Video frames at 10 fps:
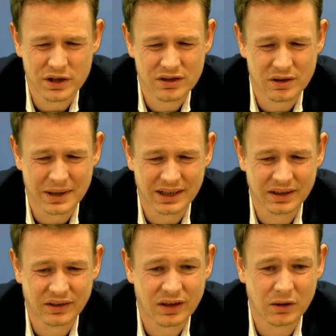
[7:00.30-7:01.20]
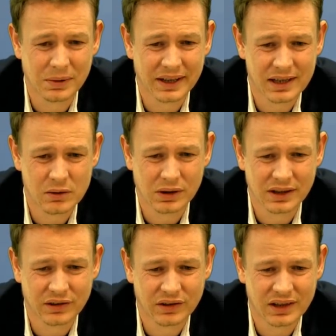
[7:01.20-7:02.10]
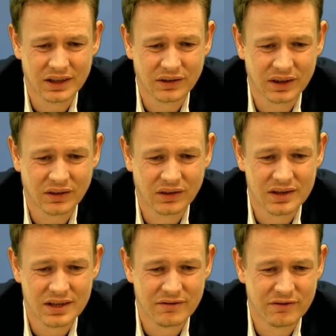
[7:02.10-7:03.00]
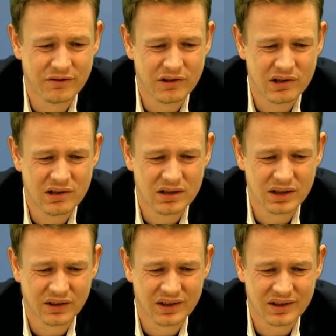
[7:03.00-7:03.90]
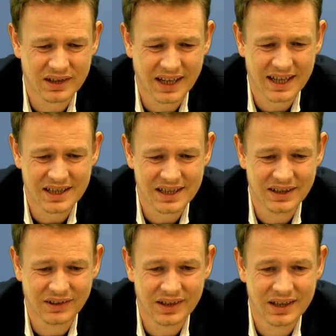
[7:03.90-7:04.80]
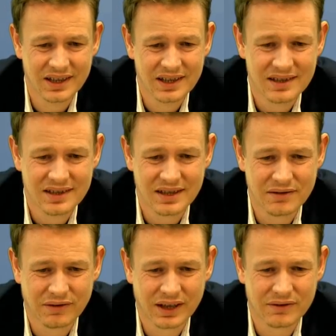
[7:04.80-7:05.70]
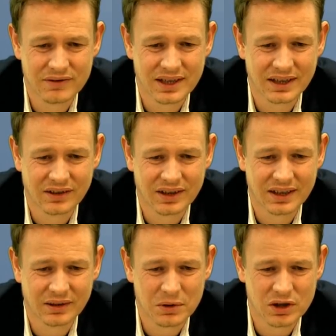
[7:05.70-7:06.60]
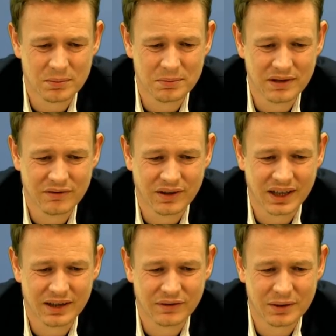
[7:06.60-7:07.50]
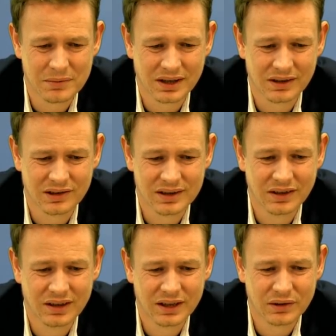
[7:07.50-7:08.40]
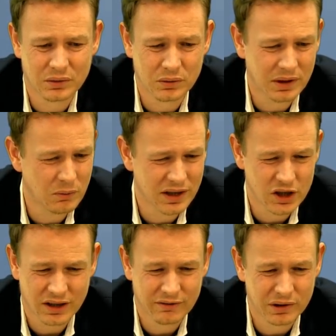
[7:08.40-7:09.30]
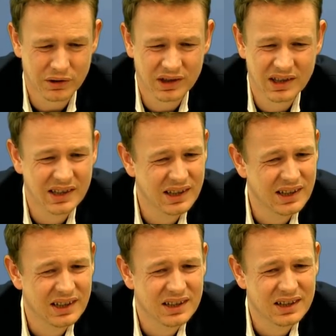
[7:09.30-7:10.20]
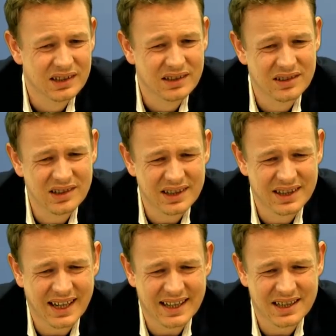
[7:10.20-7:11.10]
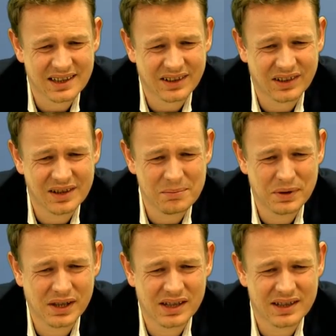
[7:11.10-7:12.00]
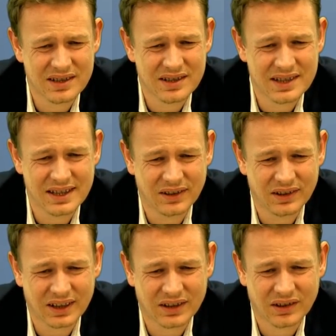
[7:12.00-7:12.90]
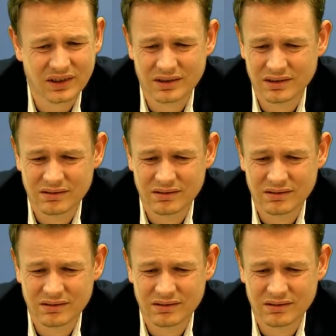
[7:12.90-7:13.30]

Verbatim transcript: to me at least, how black equalizes. e6, d4 is not that easy. d5 takes, takes, bishop b5, something along these lines, or rook e1 check first. Not that simple. And d6,